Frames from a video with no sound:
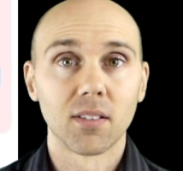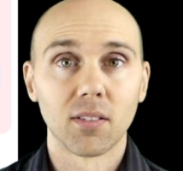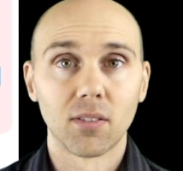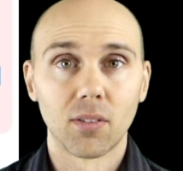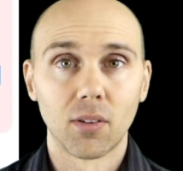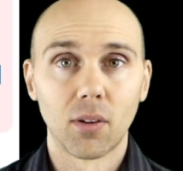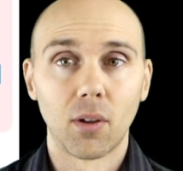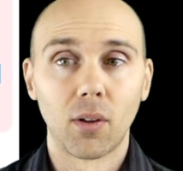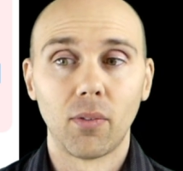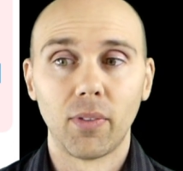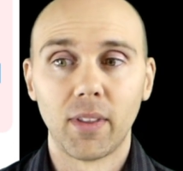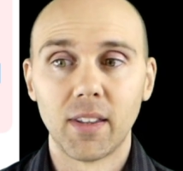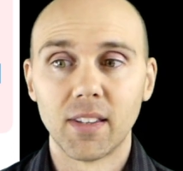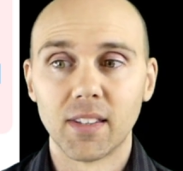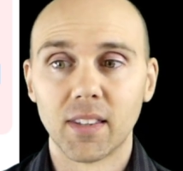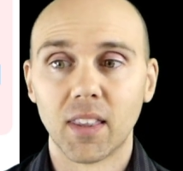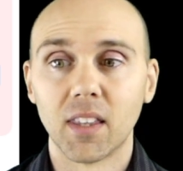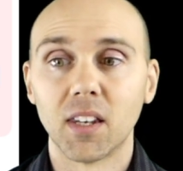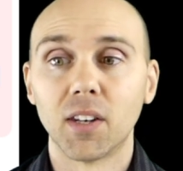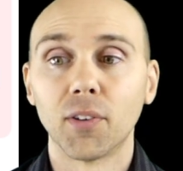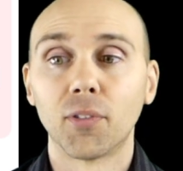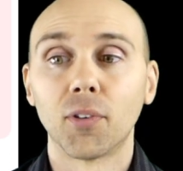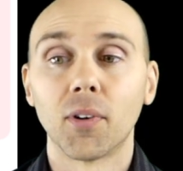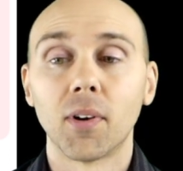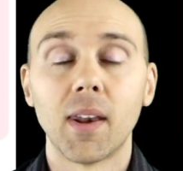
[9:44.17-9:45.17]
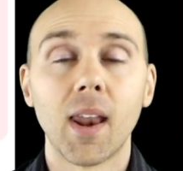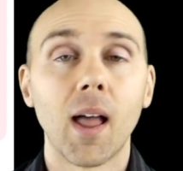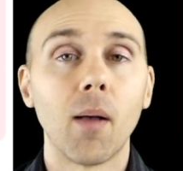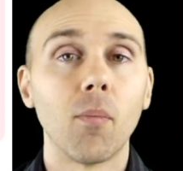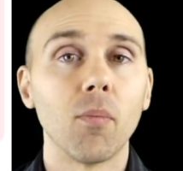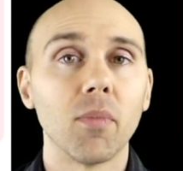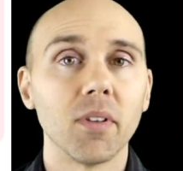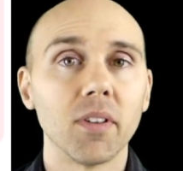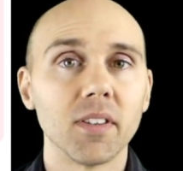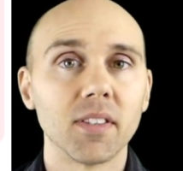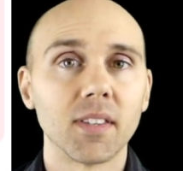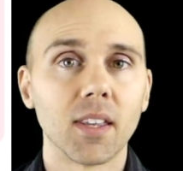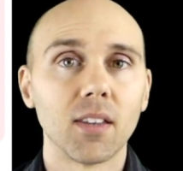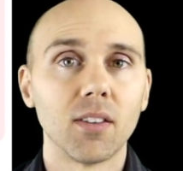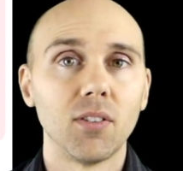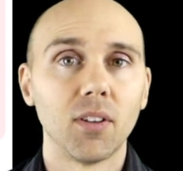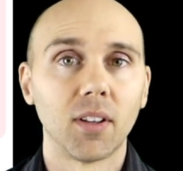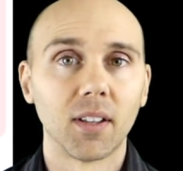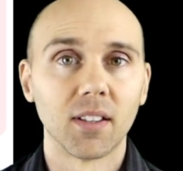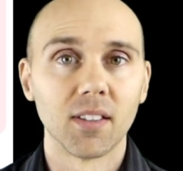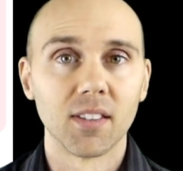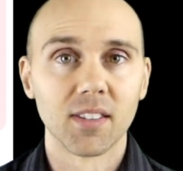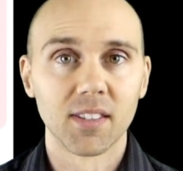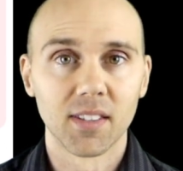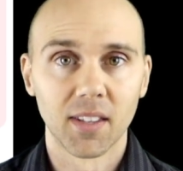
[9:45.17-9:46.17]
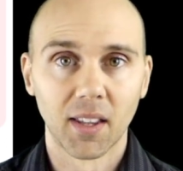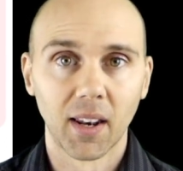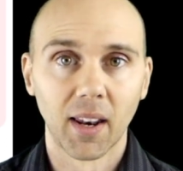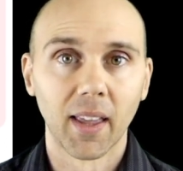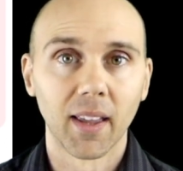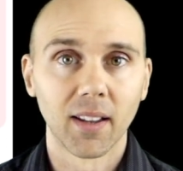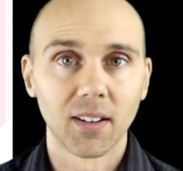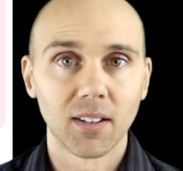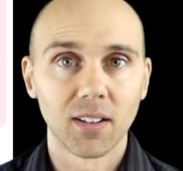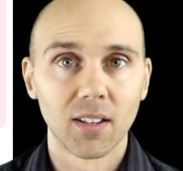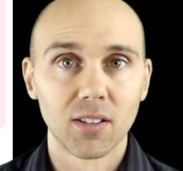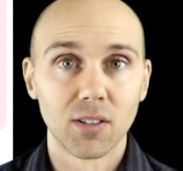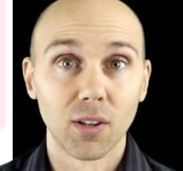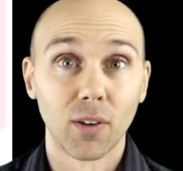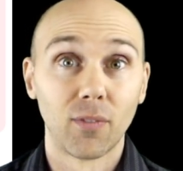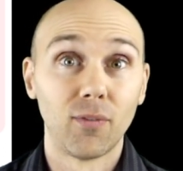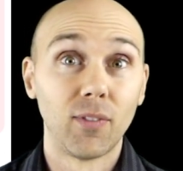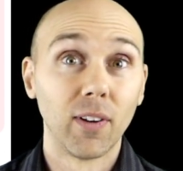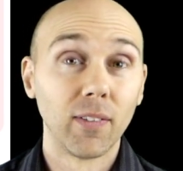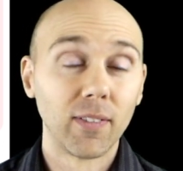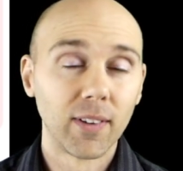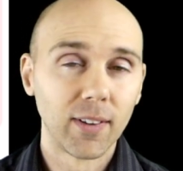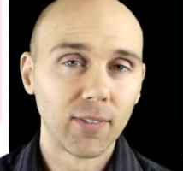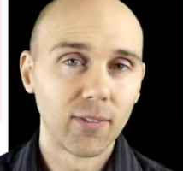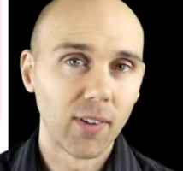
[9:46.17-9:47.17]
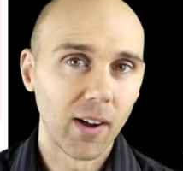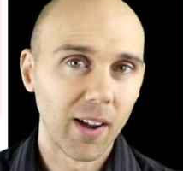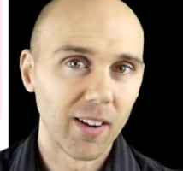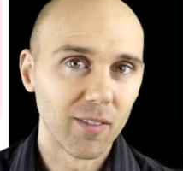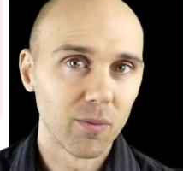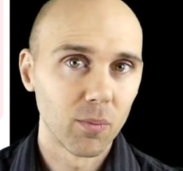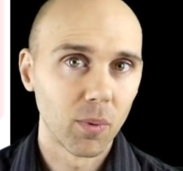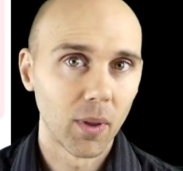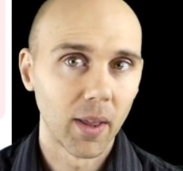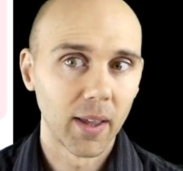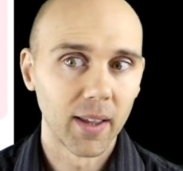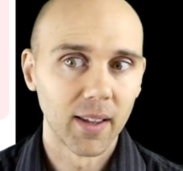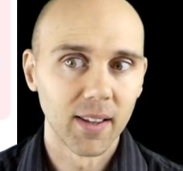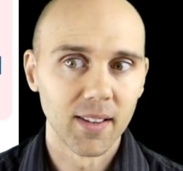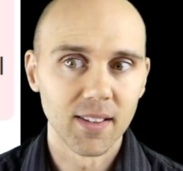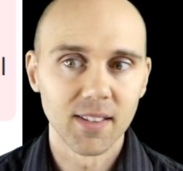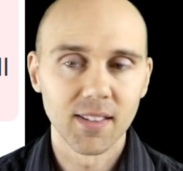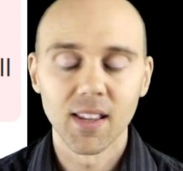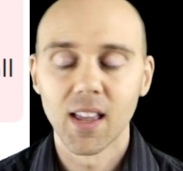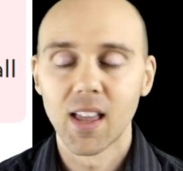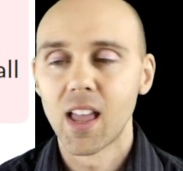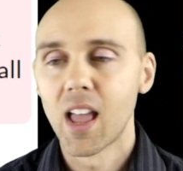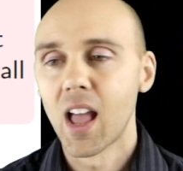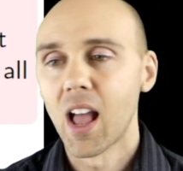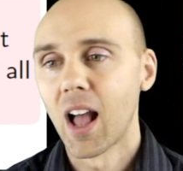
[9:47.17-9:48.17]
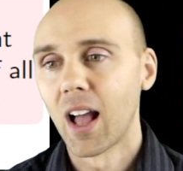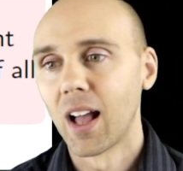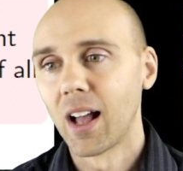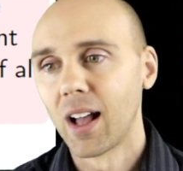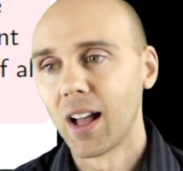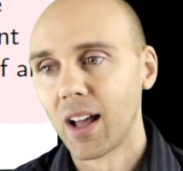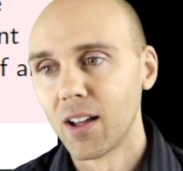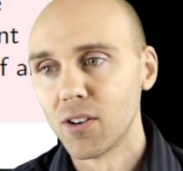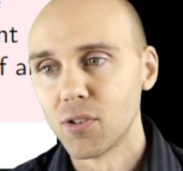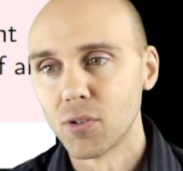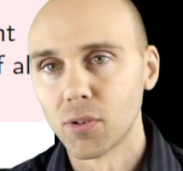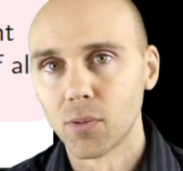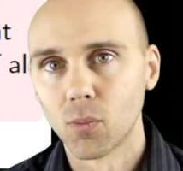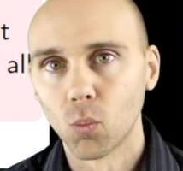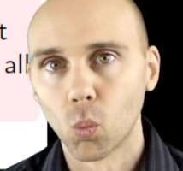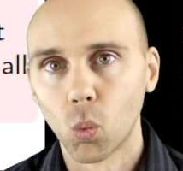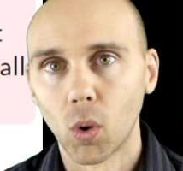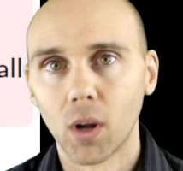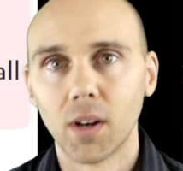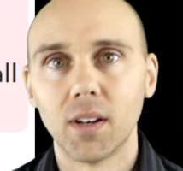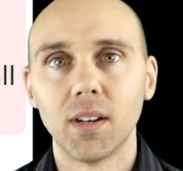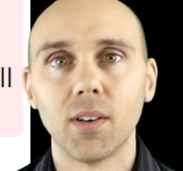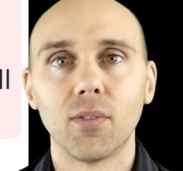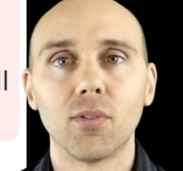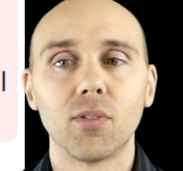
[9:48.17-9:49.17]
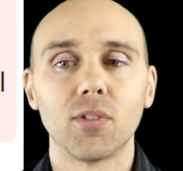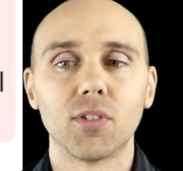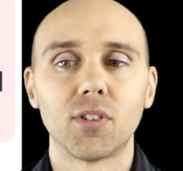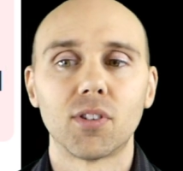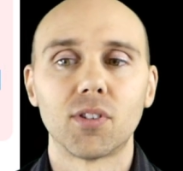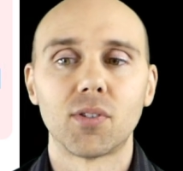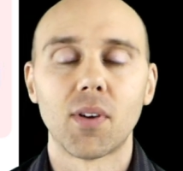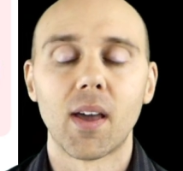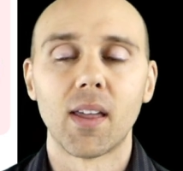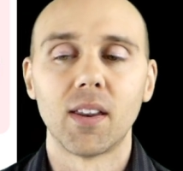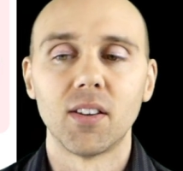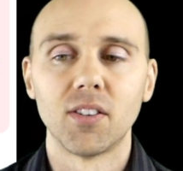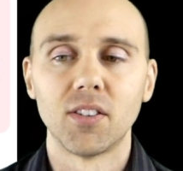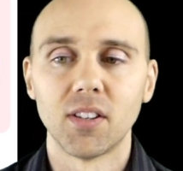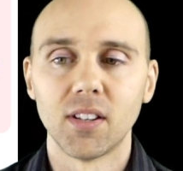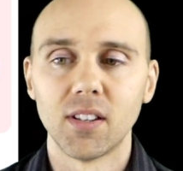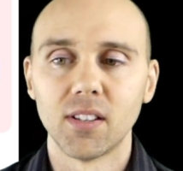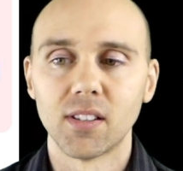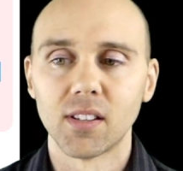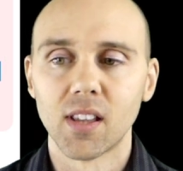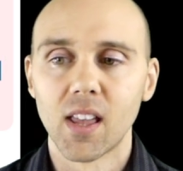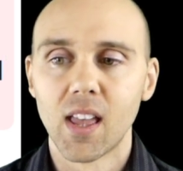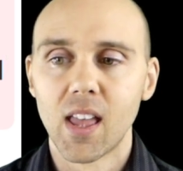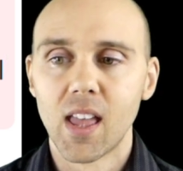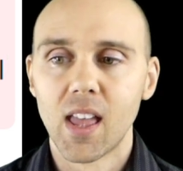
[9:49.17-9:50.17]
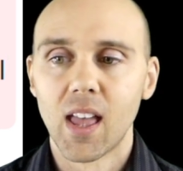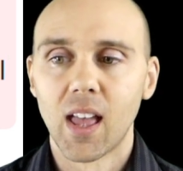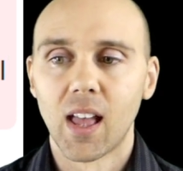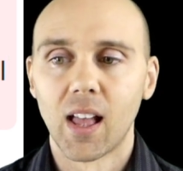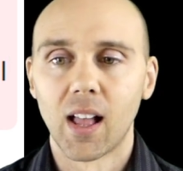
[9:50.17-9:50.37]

So these are the different numbers that you can select. So 55 players, 101 different strategies.